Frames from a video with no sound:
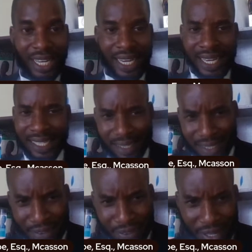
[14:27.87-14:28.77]
Is it
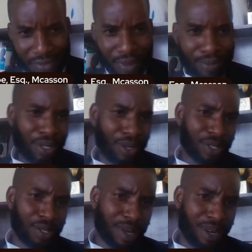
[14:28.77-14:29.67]
different from the
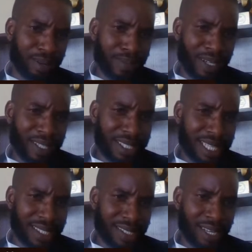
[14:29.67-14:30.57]
customary marriage
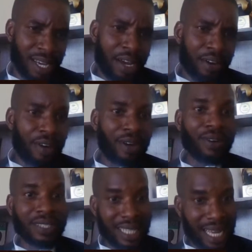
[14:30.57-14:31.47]
that is
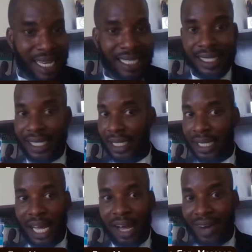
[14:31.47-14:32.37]
recognized in
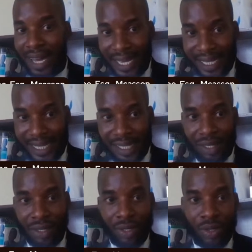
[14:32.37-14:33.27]
our ethnic
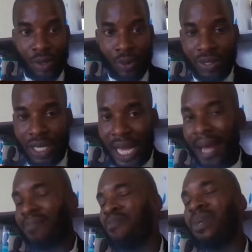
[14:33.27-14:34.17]
groups
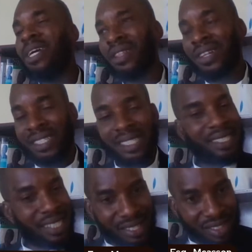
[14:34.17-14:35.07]
and may not
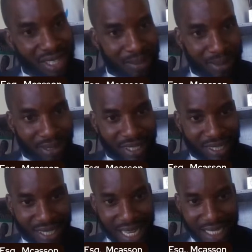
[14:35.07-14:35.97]
necessarily be
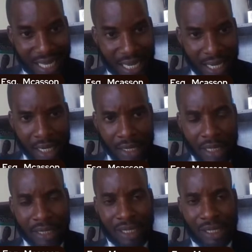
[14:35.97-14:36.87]
registered?
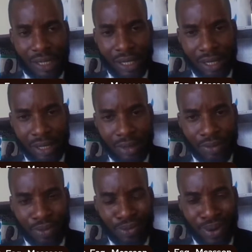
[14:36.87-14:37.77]
Does it
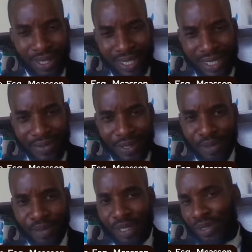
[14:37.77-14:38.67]
what's the
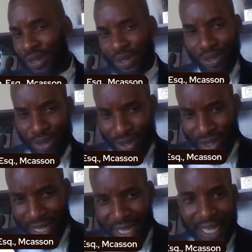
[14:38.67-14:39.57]
difference between those two?
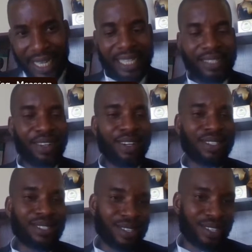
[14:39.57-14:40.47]
And
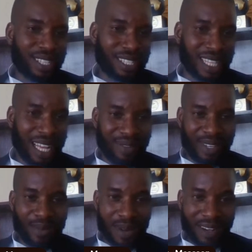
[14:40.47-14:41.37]
also
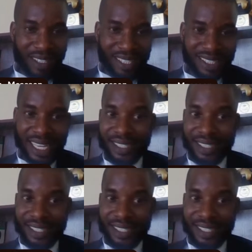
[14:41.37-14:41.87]
Islamic marriages that